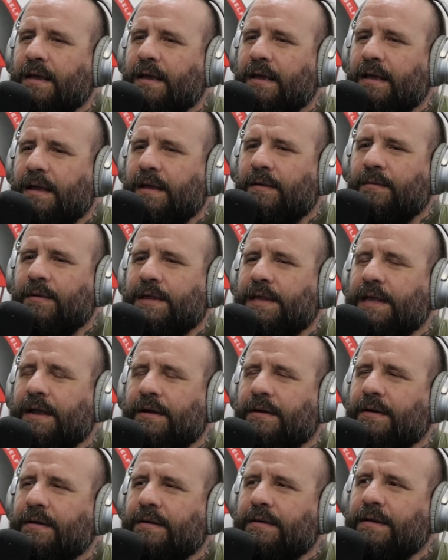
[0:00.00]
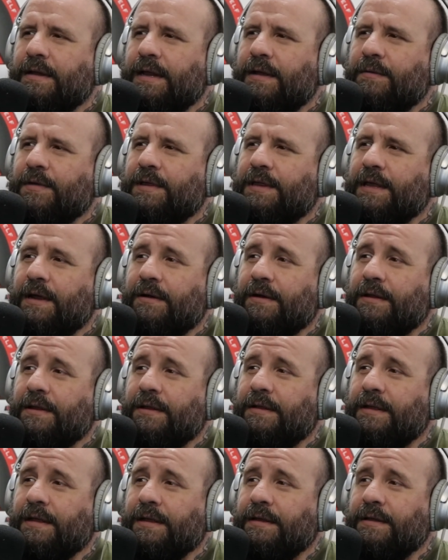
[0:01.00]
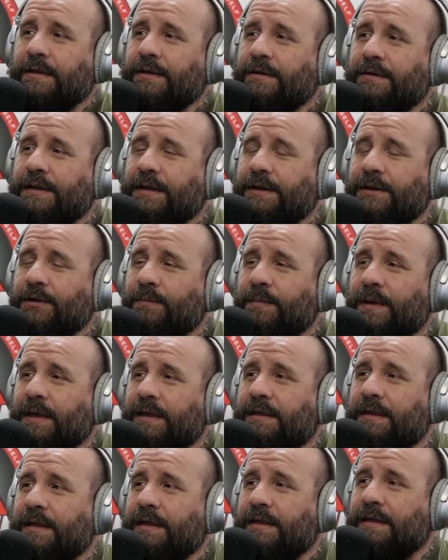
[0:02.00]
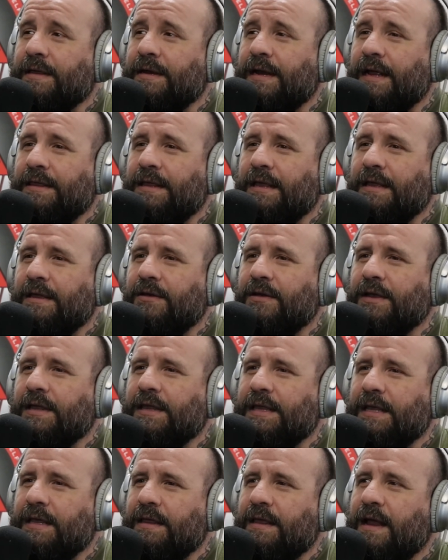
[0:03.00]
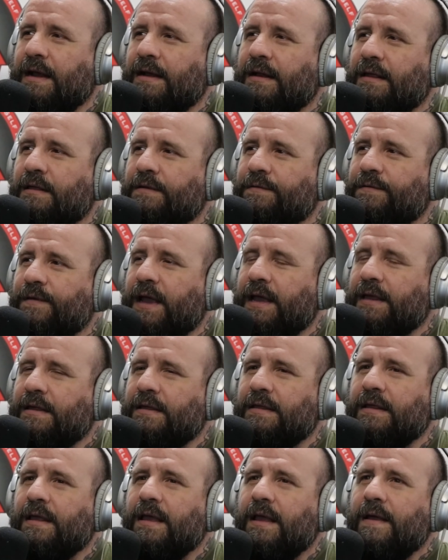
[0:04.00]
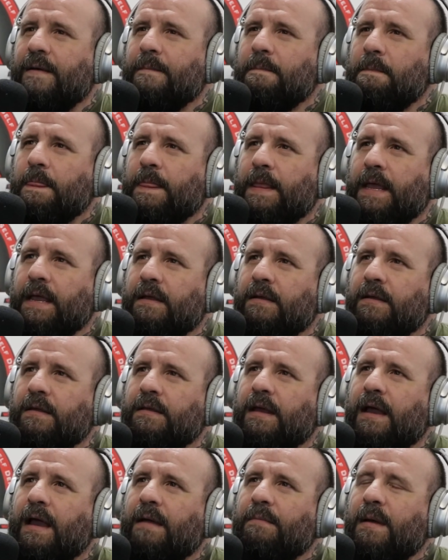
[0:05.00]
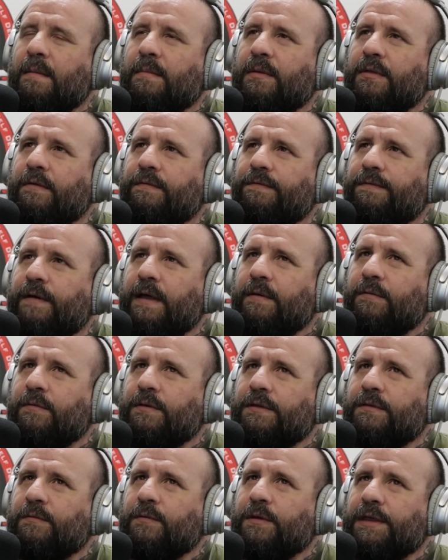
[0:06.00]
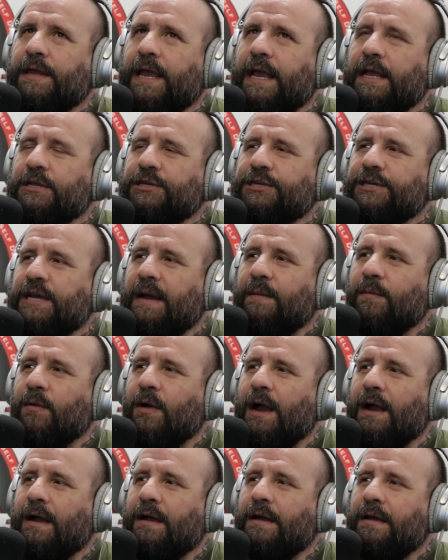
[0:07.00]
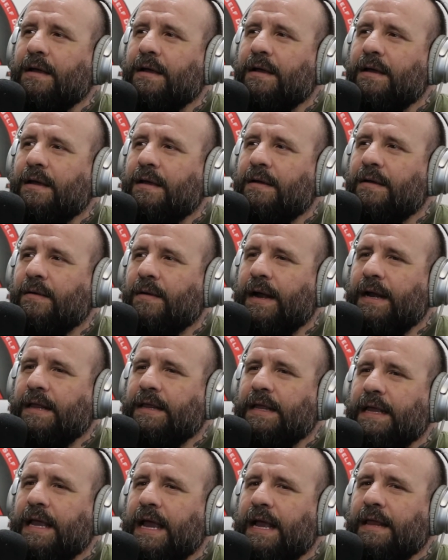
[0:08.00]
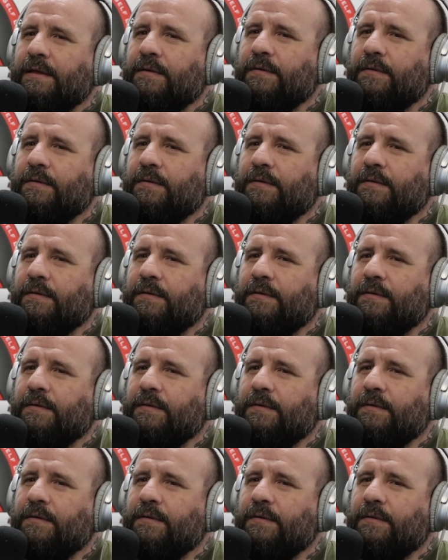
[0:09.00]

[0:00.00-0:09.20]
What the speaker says: he was there. He was there to do business, and I think you could see that in his face. And like I remember the fight with Ken Shamrock. Right at the end, there